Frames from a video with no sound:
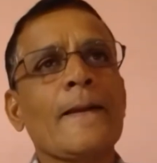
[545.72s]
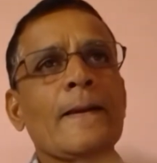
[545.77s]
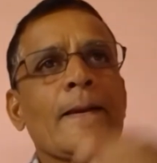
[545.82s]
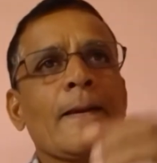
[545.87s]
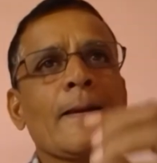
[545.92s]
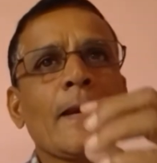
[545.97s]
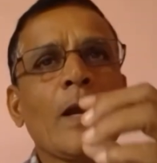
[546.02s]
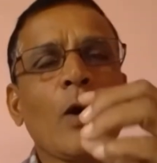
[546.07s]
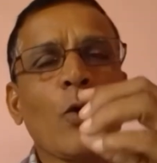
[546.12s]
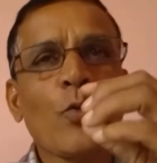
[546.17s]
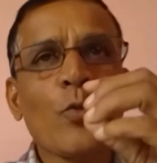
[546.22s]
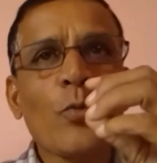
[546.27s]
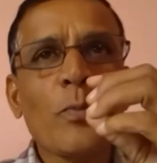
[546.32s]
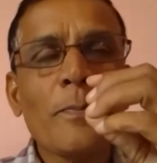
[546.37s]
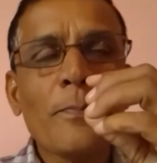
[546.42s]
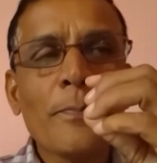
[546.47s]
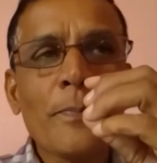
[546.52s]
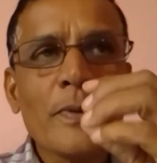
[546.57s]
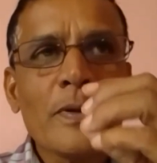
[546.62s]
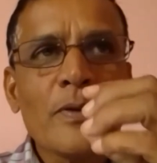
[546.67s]
Now,
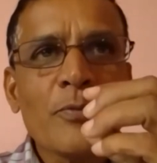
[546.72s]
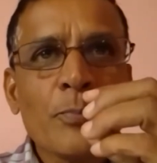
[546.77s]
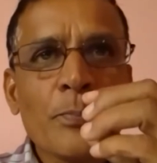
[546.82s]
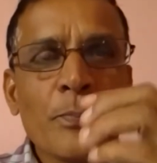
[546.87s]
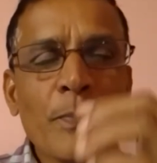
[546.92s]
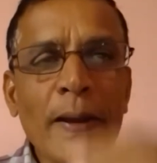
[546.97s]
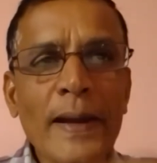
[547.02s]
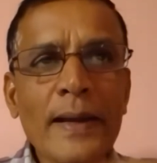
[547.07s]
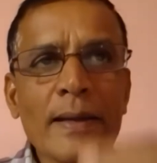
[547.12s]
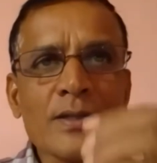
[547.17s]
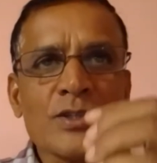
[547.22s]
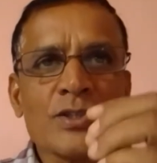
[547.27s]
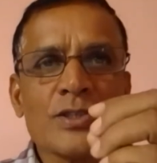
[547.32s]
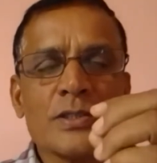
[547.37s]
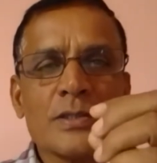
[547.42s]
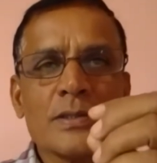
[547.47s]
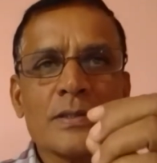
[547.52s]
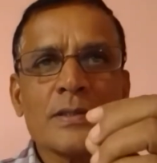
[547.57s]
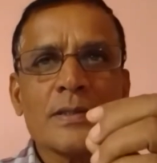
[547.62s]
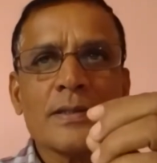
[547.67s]

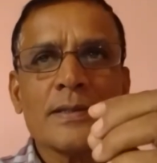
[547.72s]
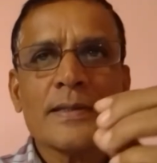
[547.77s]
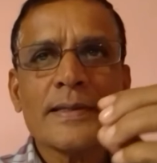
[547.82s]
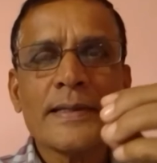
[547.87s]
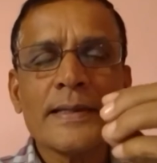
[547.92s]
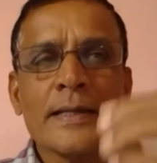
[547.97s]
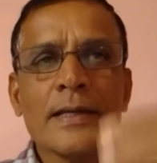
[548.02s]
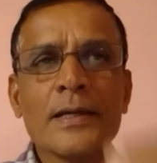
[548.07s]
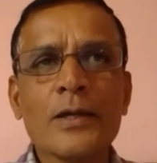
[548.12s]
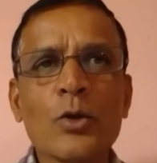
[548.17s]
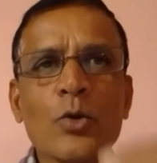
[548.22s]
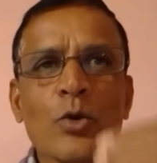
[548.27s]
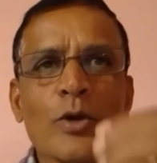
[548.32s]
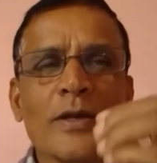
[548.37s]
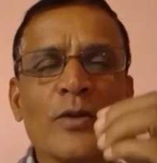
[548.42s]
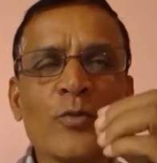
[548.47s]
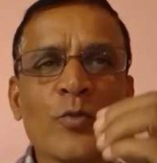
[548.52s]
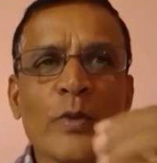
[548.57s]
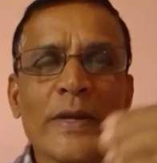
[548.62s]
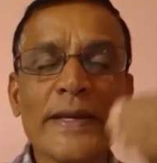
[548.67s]
pest,
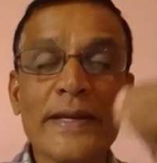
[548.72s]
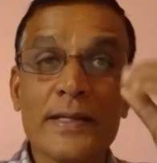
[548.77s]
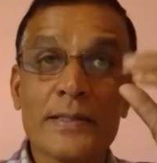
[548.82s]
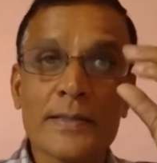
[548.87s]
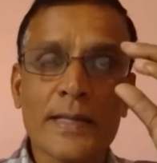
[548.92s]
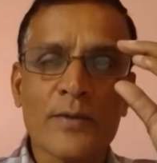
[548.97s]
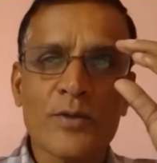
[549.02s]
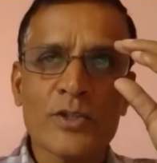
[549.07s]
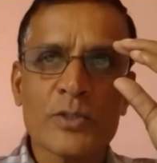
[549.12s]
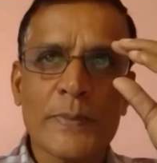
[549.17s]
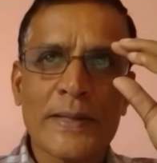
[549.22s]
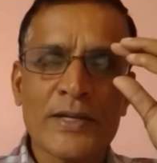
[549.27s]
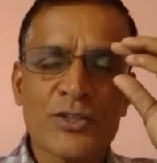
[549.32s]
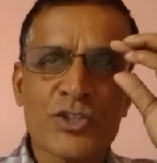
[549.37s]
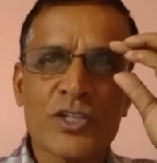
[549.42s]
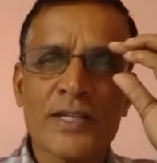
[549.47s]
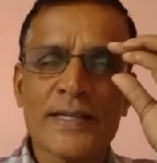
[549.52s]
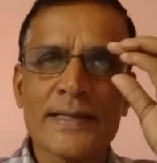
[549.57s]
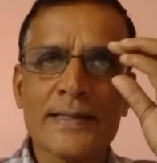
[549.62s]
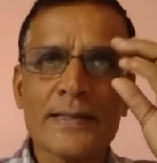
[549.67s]
including weeds I was
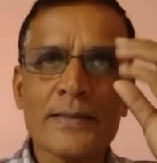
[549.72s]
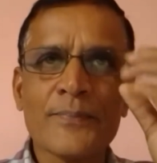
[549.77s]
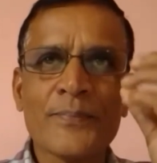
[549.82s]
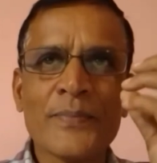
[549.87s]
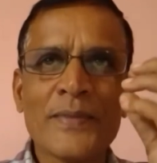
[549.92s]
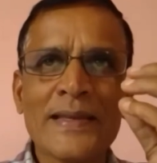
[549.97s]
mentioning,